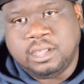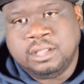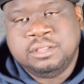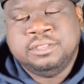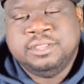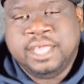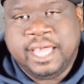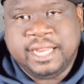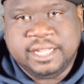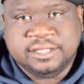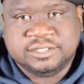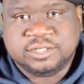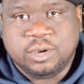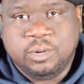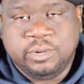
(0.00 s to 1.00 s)
that
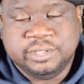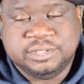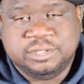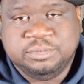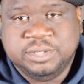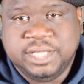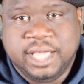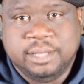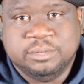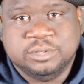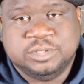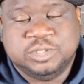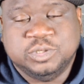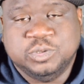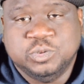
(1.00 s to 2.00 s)
is going to be
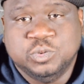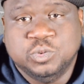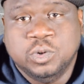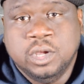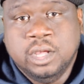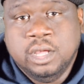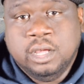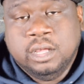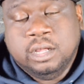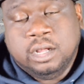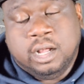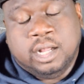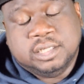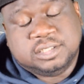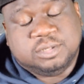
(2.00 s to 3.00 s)
able to
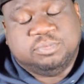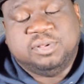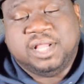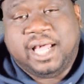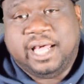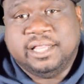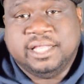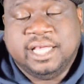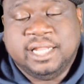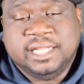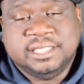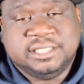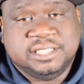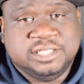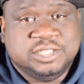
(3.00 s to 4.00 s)
supply the
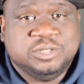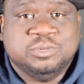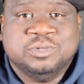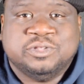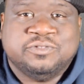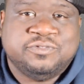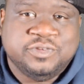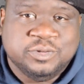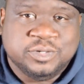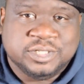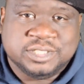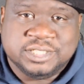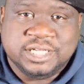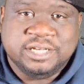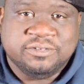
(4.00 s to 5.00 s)
LS engine with the fuel
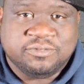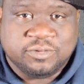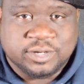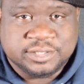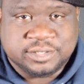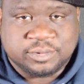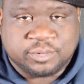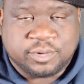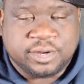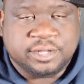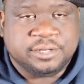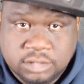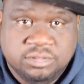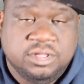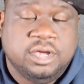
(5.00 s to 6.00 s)
that's needed for it to
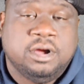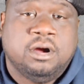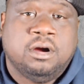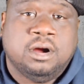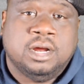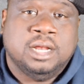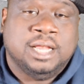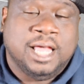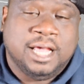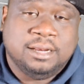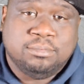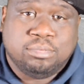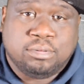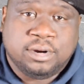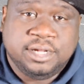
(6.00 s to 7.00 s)
run. There are a
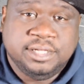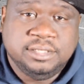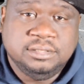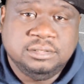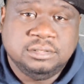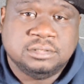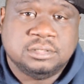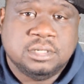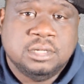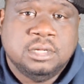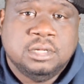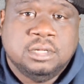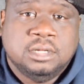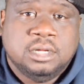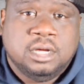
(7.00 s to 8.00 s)
lot of brands.
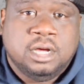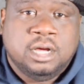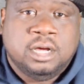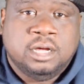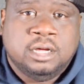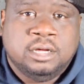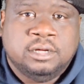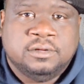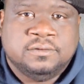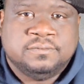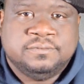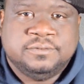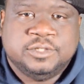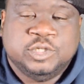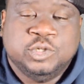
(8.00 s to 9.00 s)

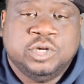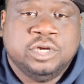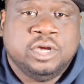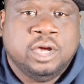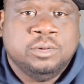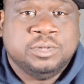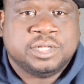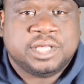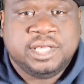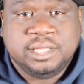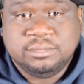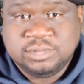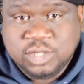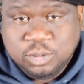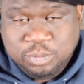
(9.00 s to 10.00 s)
You can go with a
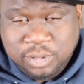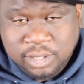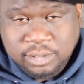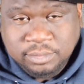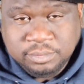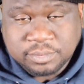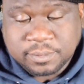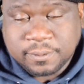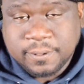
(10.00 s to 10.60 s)
Kimzo pump.